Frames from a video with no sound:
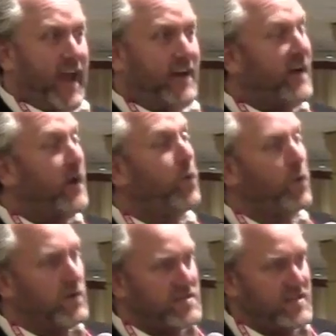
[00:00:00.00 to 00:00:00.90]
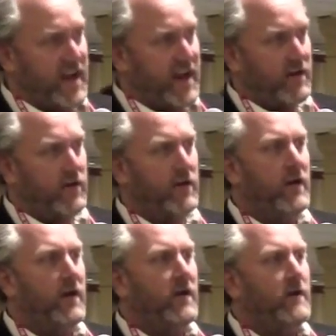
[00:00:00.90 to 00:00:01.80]
anti-war standard.
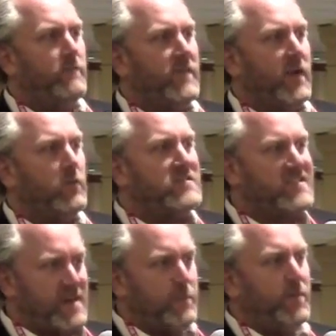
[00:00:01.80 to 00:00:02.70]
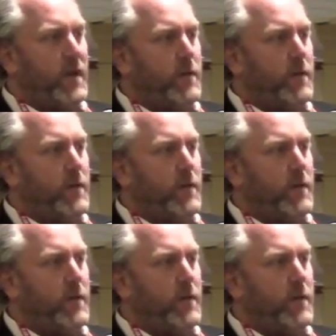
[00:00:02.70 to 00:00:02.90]
It was simply a